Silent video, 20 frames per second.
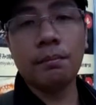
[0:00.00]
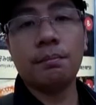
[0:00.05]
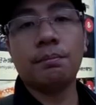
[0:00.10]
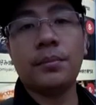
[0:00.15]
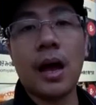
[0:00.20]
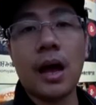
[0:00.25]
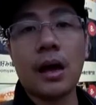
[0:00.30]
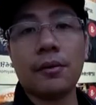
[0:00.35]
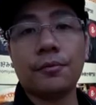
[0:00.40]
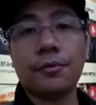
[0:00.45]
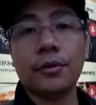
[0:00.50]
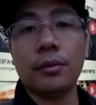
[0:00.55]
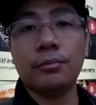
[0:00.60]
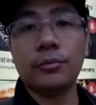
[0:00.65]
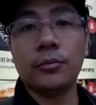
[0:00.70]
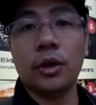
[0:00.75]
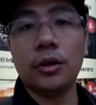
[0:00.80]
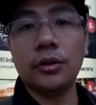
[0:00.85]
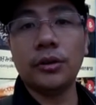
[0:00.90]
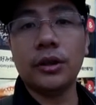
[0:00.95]
back from
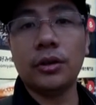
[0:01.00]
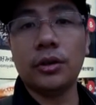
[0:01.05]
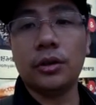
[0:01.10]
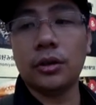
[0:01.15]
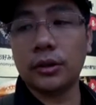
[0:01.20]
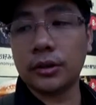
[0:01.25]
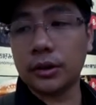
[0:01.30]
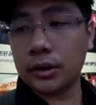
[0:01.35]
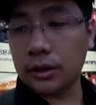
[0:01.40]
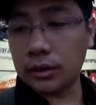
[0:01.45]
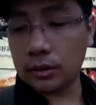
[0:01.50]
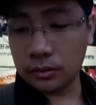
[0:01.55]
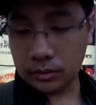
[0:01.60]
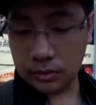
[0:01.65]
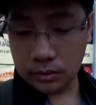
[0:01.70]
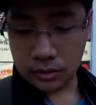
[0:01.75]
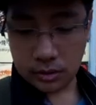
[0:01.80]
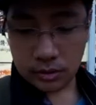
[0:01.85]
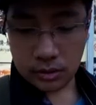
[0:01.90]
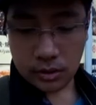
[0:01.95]
Don Quixote,
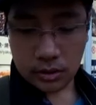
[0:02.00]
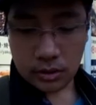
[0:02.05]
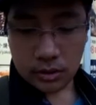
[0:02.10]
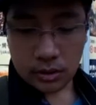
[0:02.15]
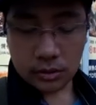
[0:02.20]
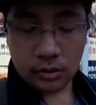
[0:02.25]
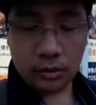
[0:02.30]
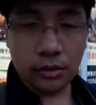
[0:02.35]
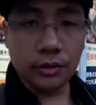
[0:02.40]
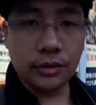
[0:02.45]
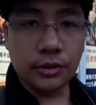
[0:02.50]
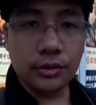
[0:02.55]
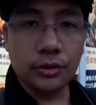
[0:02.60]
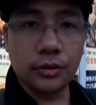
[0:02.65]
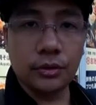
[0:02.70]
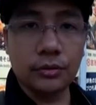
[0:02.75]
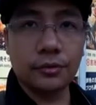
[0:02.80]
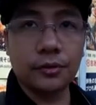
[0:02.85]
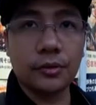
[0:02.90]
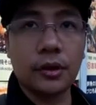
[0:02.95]
and
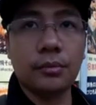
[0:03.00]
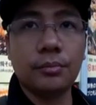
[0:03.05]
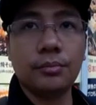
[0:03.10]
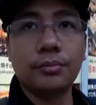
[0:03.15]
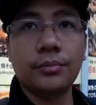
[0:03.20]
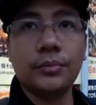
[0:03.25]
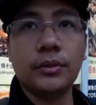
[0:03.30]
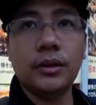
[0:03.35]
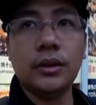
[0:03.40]
also from